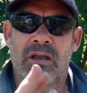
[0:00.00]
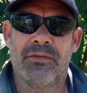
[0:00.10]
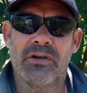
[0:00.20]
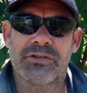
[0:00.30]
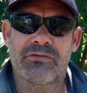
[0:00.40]

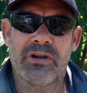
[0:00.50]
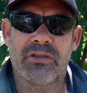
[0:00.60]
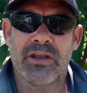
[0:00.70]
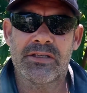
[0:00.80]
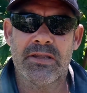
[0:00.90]
And those three
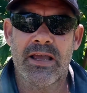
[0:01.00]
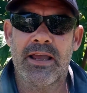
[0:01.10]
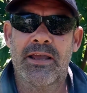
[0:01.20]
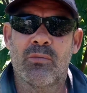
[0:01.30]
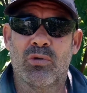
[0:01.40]
things
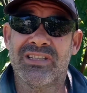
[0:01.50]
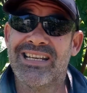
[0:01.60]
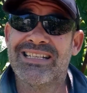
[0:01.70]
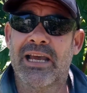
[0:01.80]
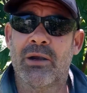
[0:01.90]
there will
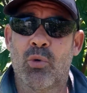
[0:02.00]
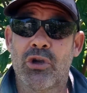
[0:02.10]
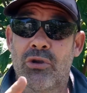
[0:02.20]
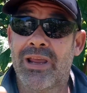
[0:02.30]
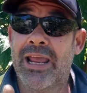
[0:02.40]
dictate what
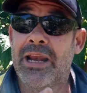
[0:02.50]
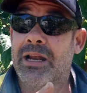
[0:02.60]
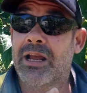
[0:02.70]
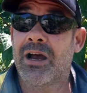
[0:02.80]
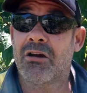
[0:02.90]
you can
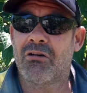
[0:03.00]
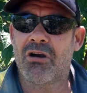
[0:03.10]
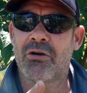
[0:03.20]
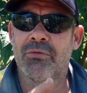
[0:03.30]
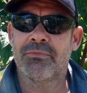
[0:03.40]
and can't
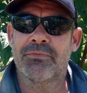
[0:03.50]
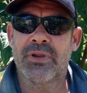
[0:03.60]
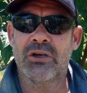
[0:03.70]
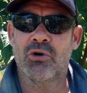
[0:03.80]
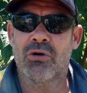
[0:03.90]
grow
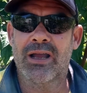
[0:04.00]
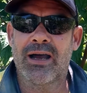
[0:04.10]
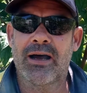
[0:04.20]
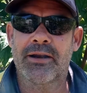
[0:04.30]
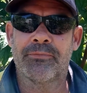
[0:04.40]
in your
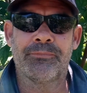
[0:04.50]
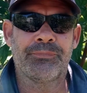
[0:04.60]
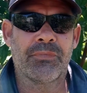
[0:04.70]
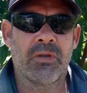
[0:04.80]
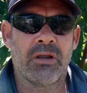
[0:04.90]
garden.
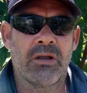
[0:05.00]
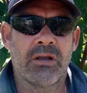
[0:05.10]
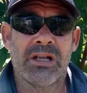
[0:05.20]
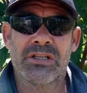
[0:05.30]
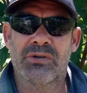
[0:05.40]

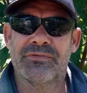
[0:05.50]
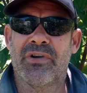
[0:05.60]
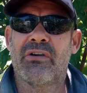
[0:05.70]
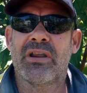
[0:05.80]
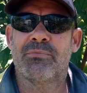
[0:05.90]
So it's
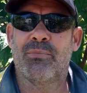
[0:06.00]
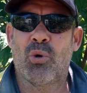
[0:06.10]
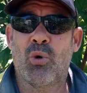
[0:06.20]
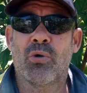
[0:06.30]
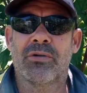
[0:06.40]
very
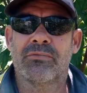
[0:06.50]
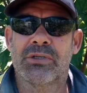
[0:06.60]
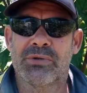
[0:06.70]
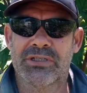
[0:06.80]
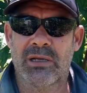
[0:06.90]
important
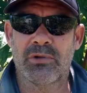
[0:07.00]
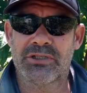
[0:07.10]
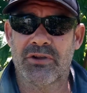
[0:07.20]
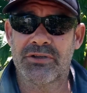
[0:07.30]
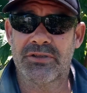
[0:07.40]
to
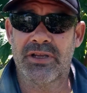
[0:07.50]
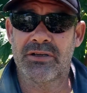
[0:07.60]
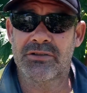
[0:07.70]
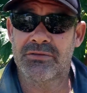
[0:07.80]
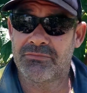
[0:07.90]
establish those
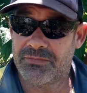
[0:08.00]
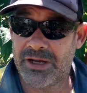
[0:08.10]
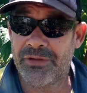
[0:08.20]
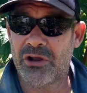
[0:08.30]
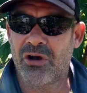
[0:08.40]
things
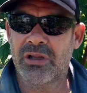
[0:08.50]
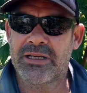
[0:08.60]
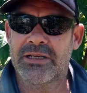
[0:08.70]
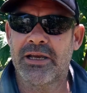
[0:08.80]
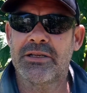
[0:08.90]
in the early
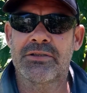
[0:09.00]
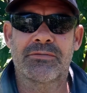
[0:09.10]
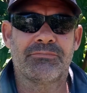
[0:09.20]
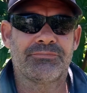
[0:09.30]
days